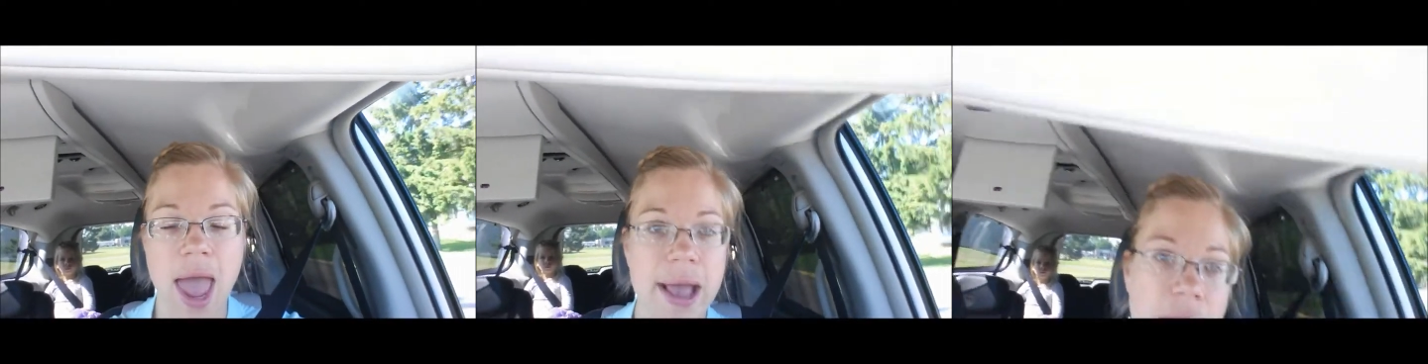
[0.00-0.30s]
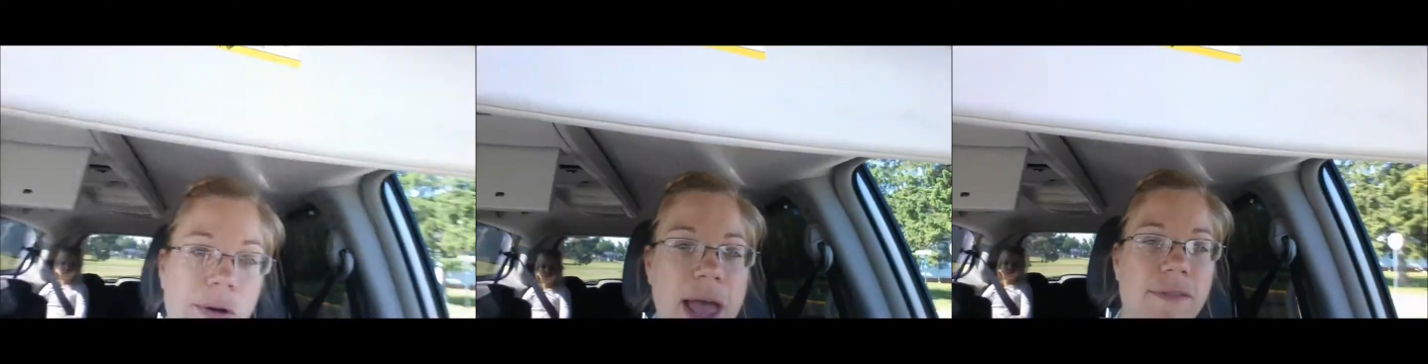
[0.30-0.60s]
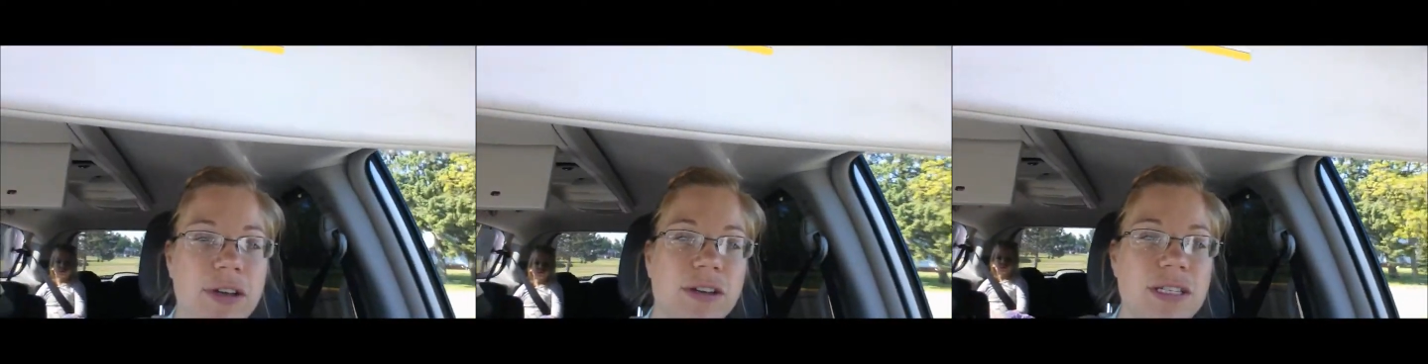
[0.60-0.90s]
hang out,
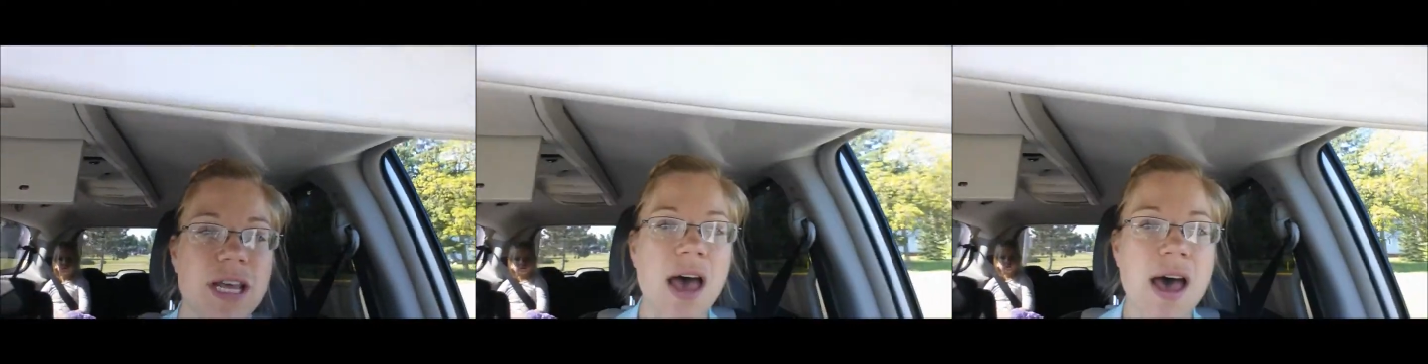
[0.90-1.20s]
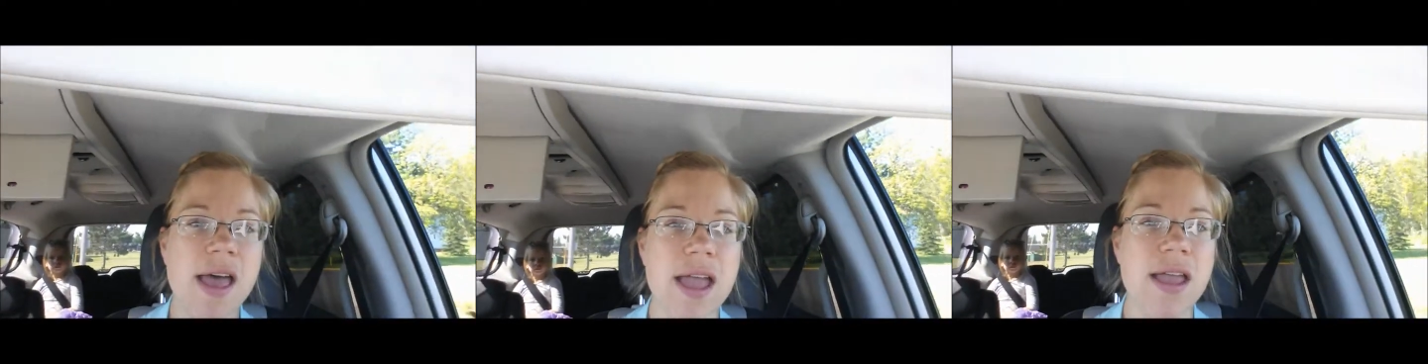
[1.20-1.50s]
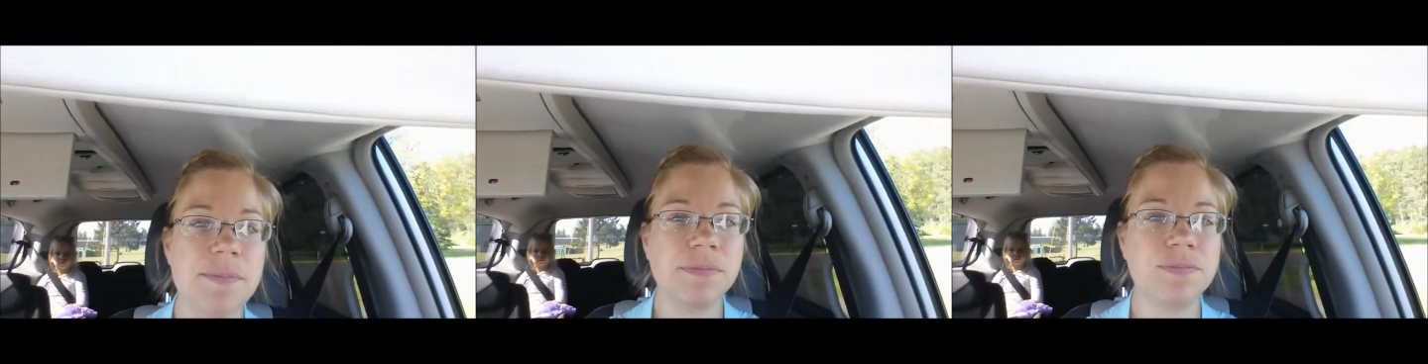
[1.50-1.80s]
have a good
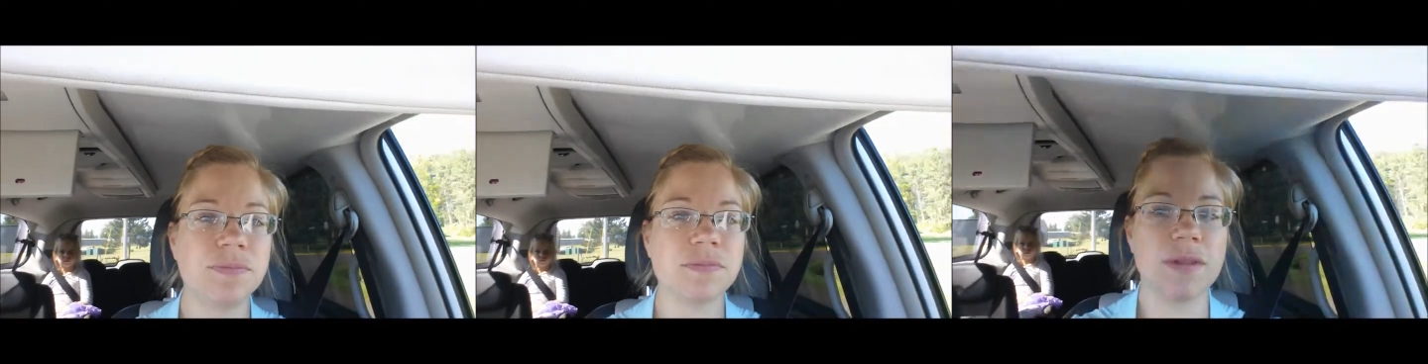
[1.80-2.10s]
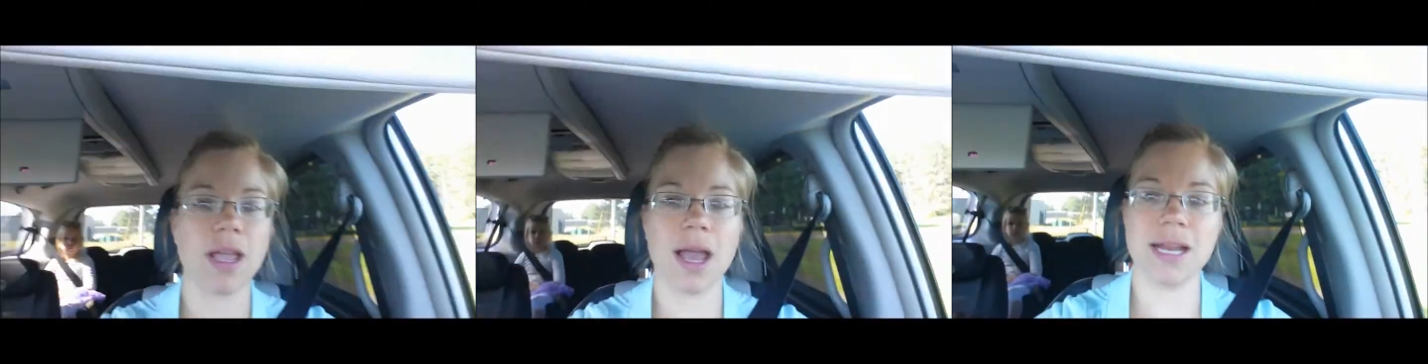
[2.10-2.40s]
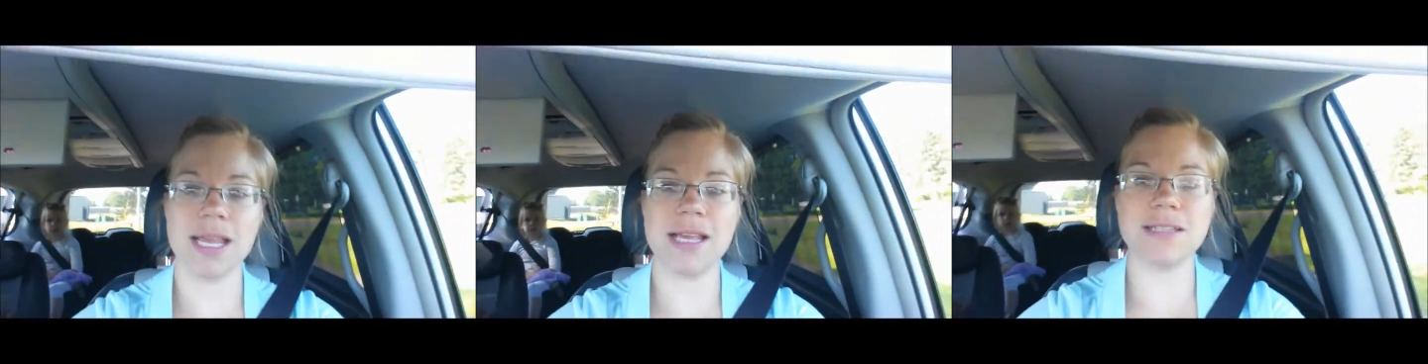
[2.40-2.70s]
time,
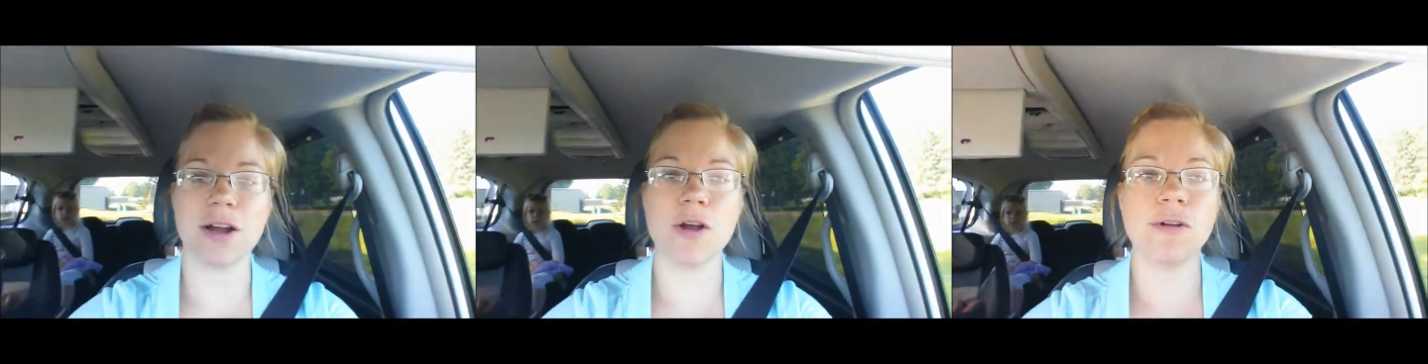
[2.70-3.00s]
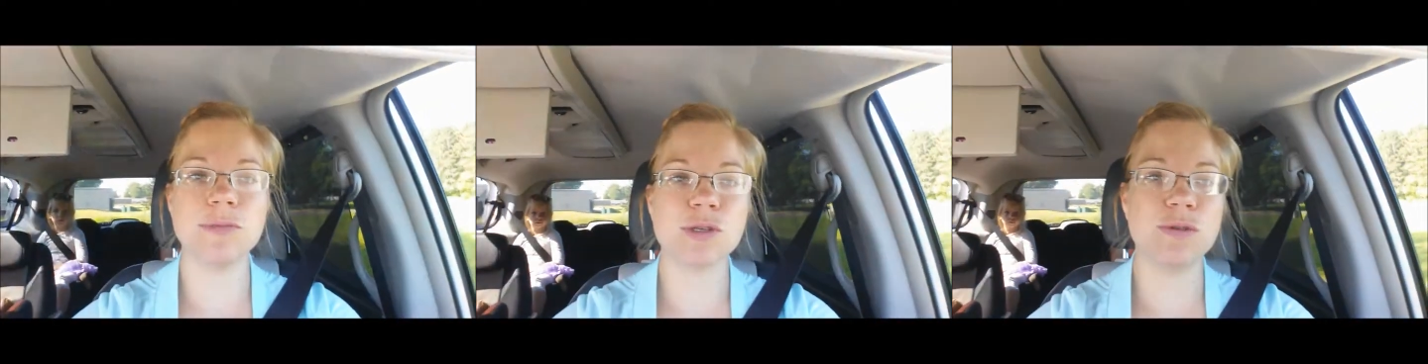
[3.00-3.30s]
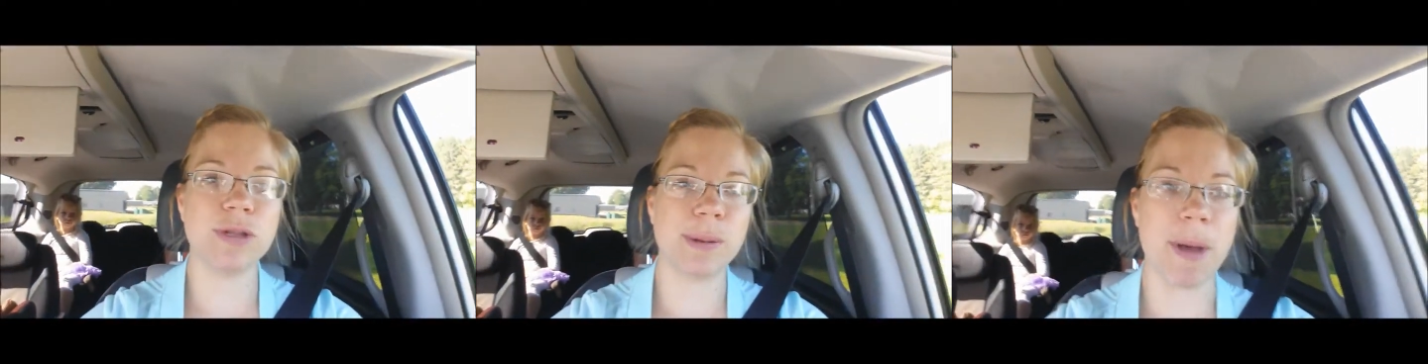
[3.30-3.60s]
kind of ease our
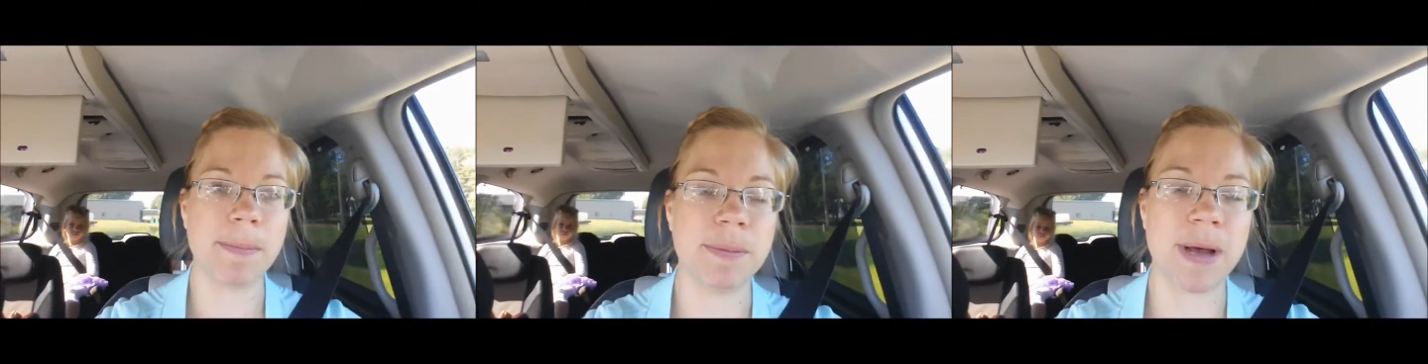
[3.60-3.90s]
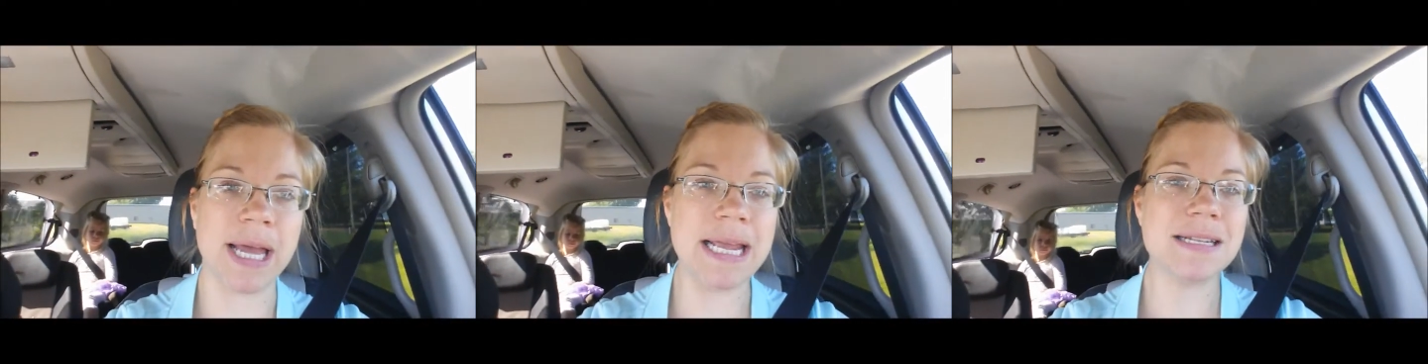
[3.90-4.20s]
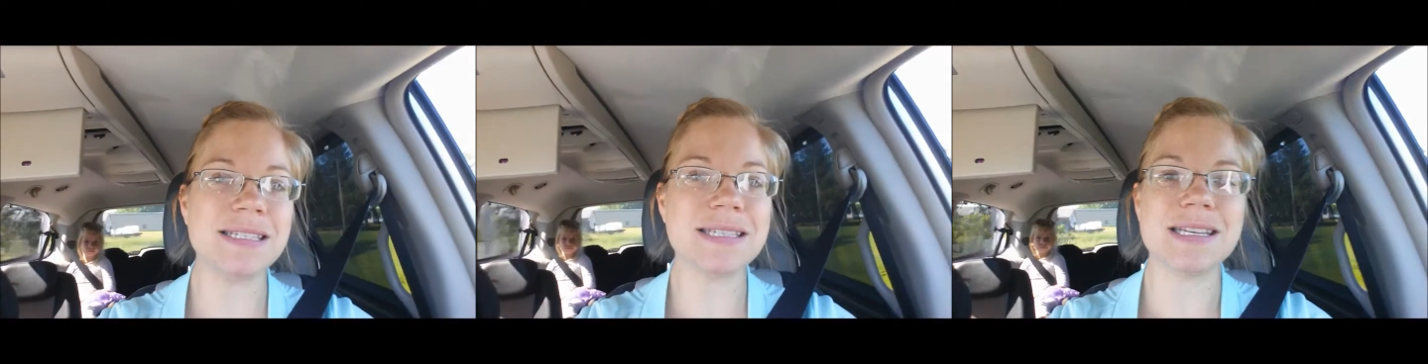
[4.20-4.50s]
homeschooling mama
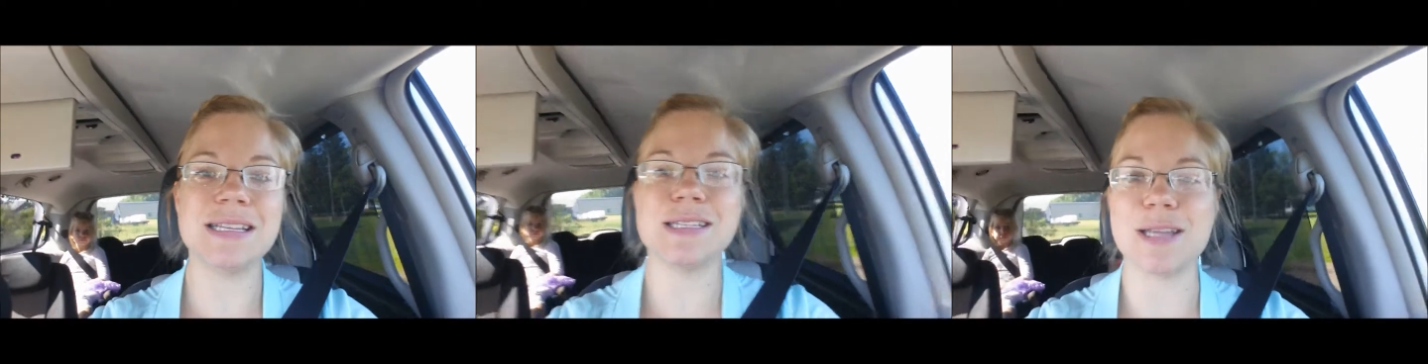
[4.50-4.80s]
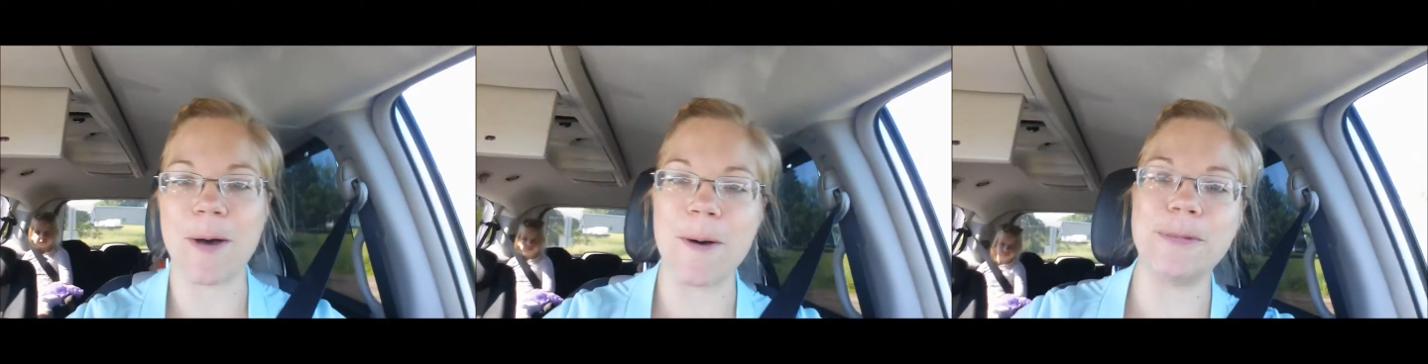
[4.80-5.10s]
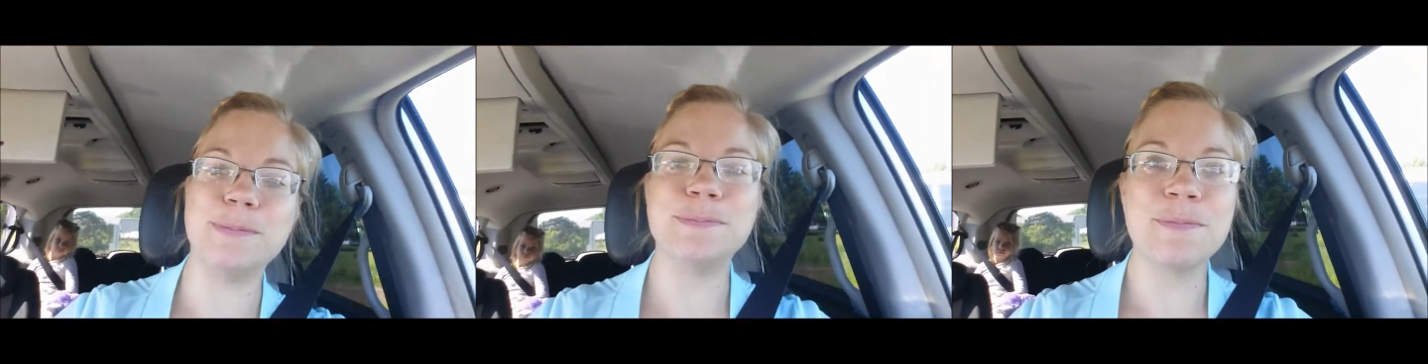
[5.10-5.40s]
minds.
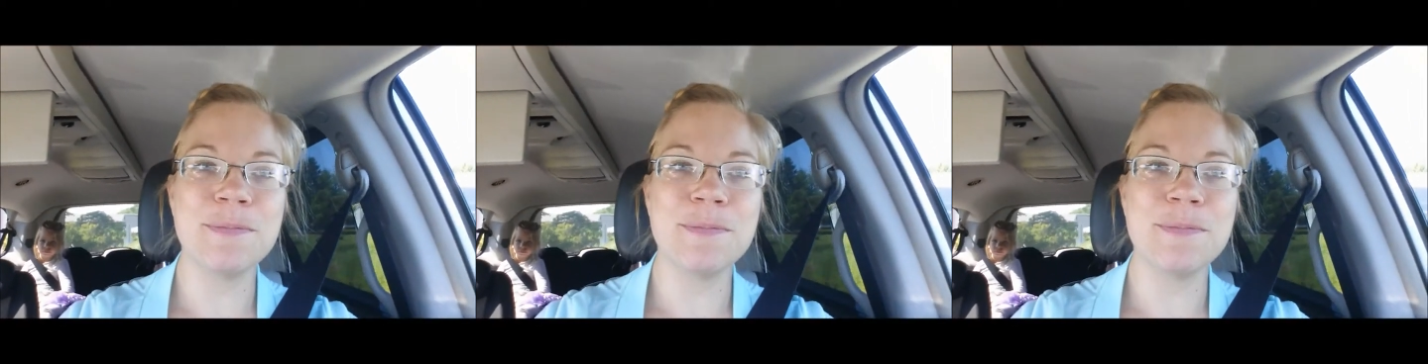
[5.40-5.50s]
So